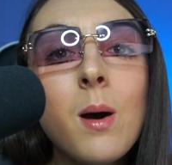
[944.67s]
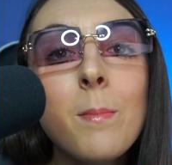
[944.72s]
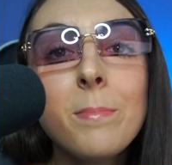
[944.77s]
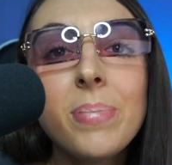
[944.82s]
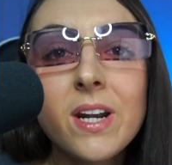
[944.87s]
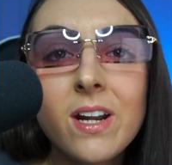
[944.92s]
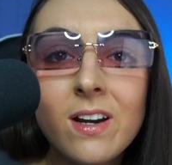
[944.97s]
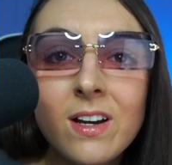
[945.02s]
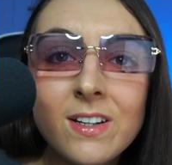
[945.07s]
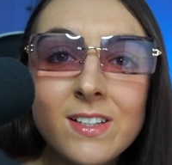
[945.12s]

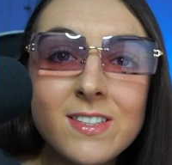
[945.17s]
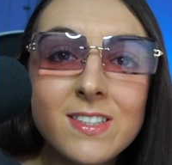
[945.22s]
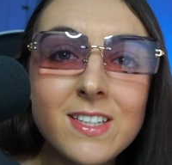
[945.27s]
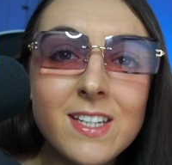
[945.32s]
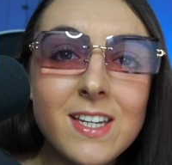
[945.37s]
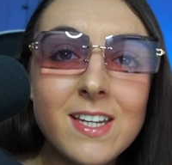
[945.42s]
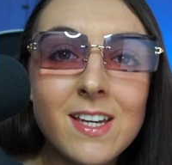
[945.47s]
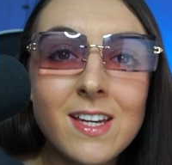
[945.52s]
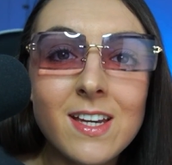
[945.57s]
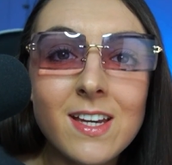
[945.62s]
But
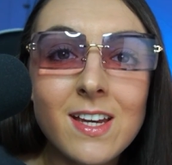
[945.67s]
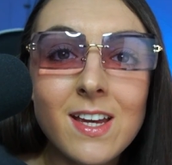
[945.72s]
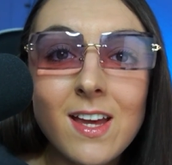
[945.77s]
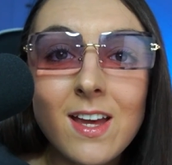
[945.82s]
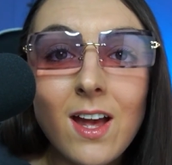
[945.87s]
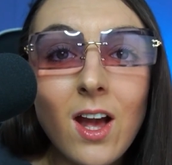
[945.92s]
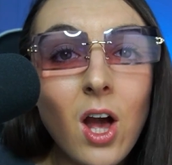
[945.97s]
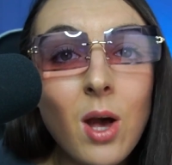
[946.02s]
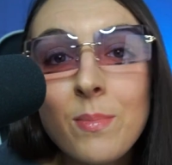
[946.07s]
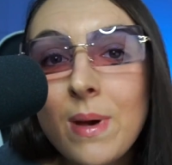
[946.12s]
honestly,
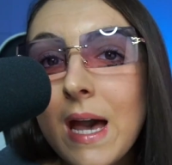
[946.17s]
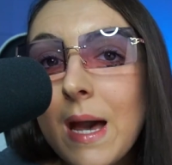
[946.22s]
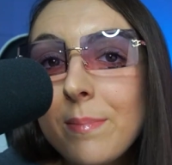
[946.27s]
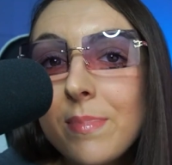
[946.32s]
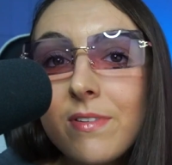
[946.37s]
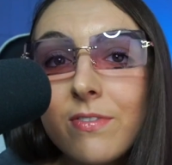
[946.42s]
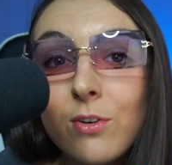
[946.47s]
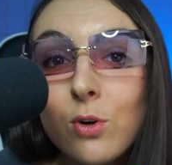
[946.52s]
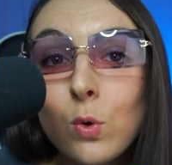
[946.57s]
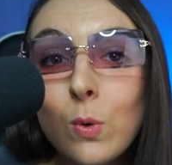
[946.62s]
I'm
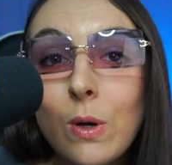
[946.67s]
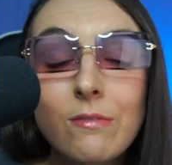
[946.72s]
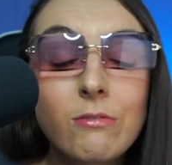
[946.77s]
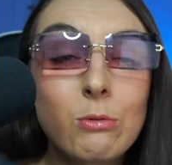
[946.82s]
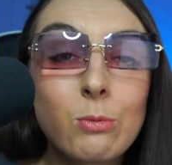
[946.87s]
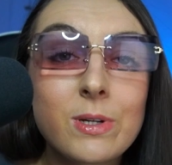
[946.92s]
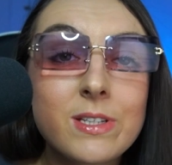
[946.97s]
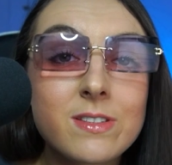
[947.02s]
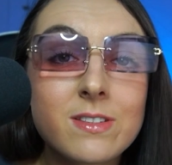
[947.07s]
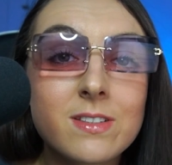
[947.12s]
happy for whoever
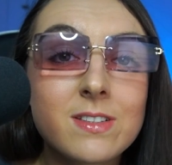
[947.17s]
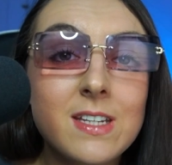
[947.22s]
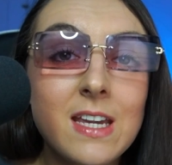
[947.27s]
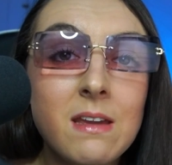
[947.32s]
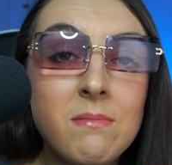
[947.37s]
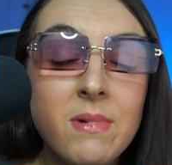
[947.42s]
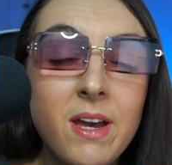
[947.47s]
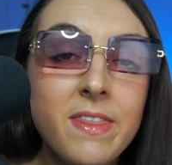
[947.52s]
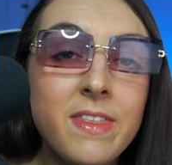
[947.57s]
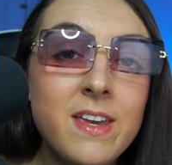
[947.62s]
wins this
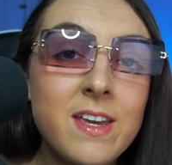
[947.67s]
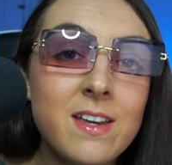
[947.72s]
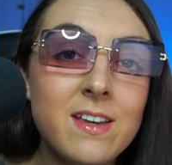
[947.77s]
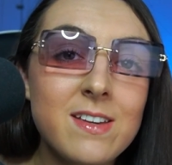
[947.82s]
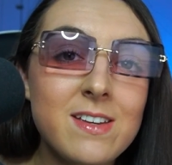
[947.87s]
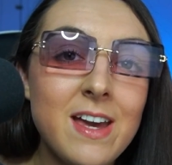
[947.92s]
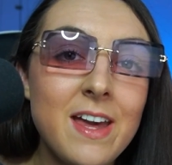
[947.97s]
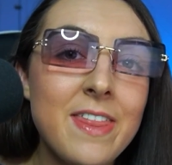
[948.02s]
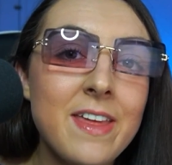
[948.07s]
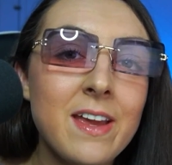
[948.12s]
game. I
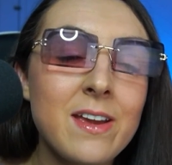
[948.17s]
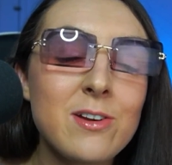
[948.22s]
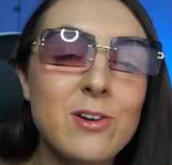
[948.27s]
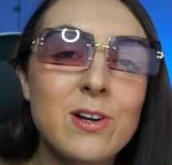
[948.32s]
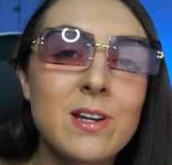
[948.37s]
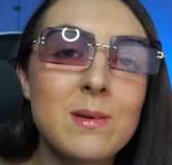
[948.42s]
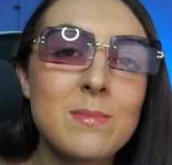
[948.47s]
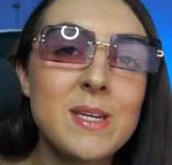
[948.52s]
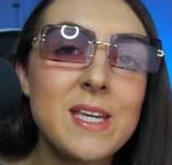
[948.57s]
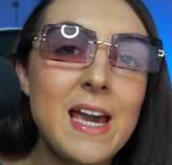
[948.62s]
think you're
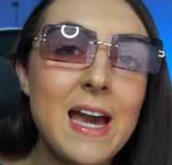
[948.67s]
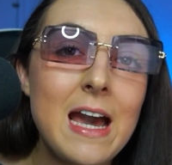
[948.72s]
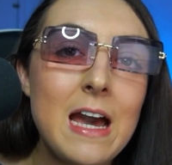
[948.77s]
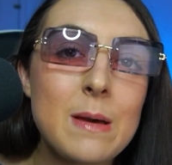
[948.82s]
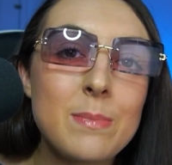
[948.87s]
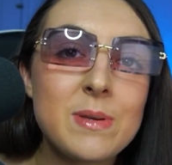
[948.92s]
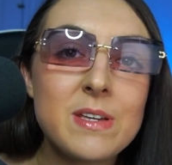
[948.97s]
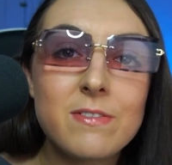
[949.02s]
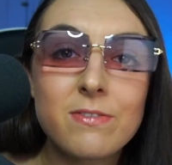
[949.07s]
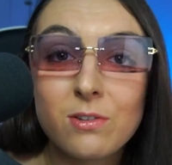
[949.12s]
going to be
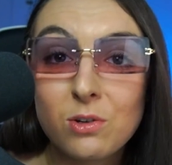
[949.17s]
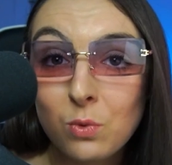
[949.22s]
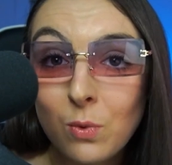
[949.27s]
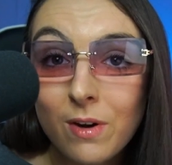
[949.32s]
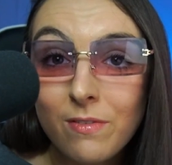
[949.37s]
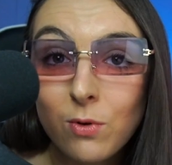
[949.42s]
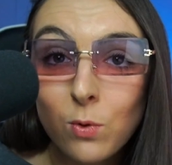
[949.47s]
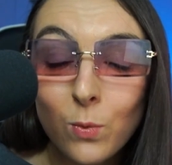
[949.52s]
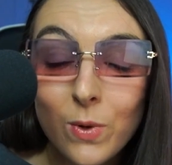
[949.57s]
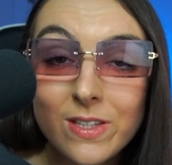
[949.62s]
happy for
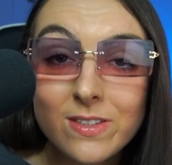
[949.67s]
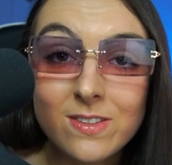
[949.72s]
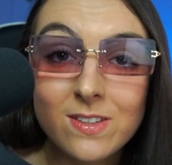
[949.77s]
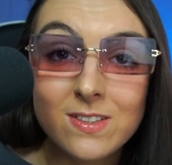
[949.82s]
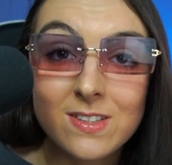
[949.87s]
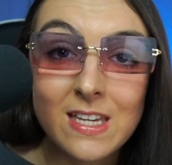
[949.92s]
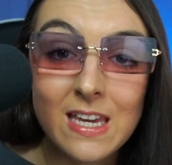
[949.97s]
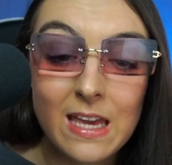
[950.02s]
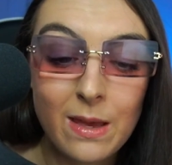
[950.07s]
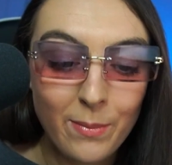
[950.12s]
whoever wins
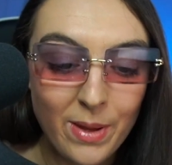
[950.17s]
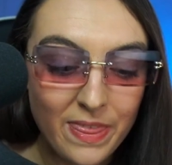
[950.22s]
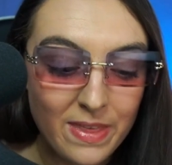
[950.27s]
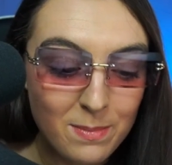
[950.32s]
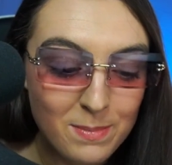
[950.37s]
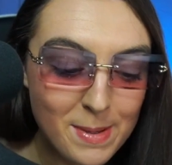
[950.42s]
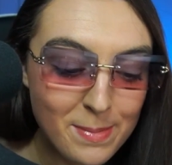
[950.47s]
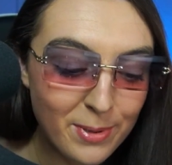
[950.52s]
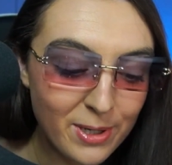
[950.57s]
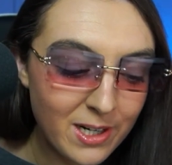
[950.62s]
this game. I
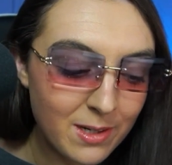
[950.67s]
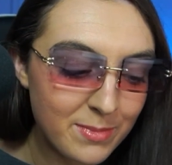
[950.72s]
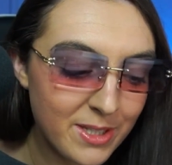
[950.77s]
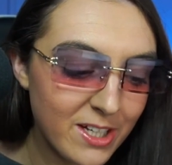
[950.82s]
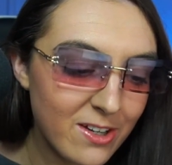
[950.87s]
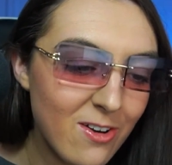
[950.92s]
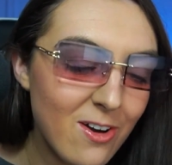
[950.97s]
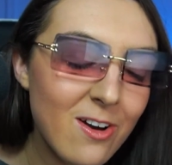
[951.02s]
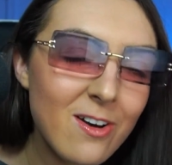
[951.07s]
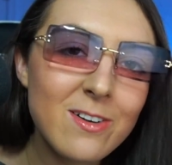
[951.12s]
think people are going to be
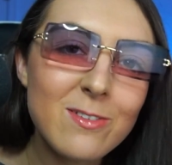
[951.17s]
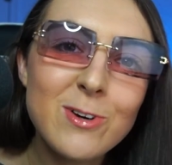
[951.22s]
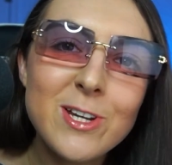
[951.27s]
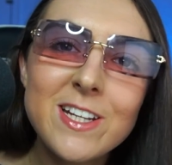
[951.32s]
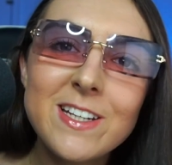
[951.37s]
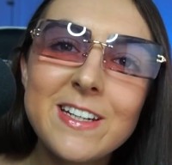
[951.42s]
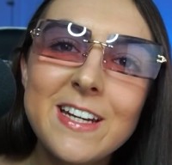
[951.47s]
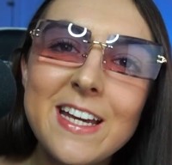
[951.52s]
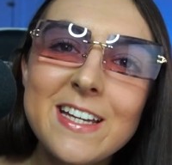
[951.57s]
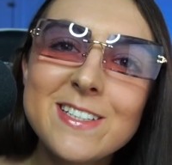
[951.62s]
like, oh, what
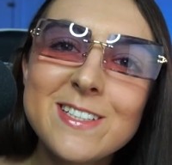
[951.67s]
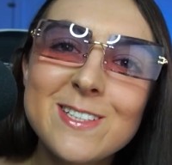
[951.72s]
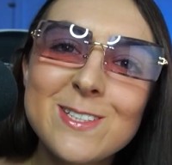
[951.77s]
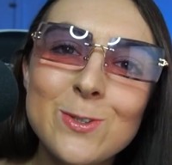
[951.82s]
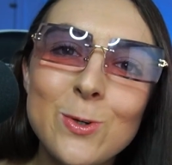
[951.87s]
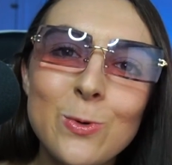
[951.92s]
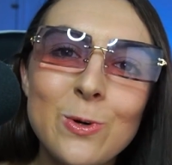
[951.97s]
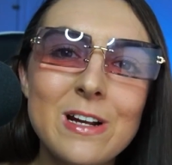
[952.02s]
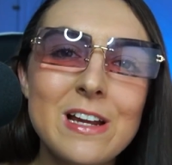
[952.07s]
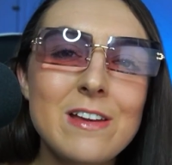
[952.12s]
a nice
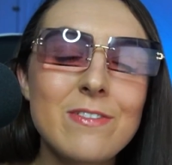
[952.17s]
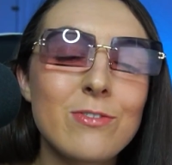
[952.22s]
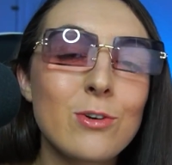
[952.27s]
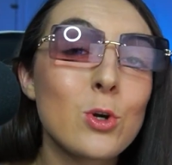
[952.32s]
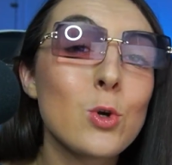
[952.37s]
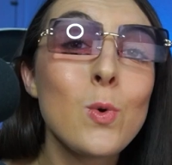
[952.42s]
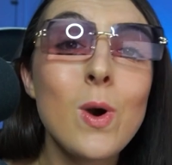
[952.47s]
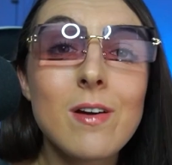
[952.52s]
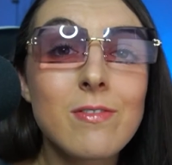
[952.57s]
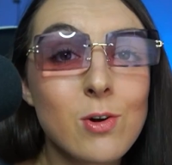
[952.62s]
story for
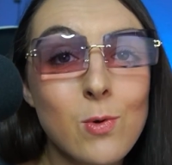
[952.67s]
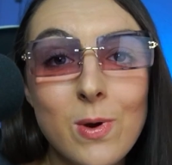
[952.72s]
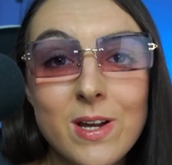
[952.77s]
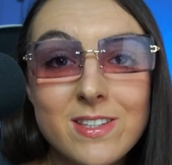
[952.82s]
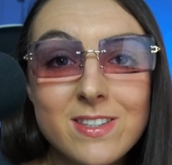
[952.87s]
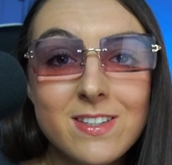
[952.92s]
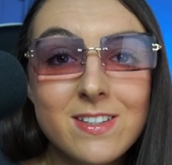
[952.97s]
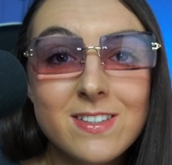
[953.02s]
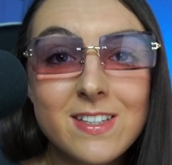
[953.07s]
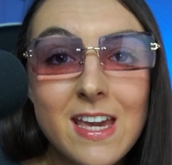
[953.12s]
whoever
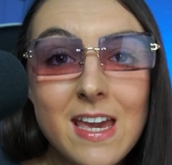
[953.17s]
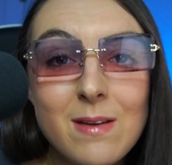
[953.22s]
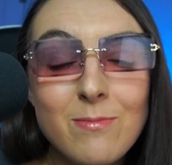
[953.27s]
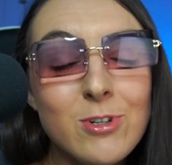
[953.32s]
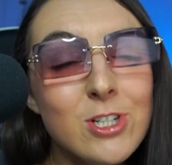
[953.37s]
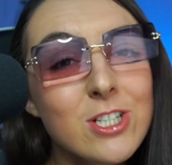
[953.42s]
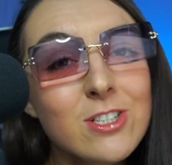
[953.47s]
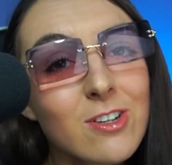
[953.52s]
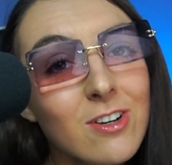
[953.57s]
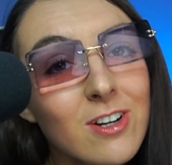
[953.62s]
wins this game, which is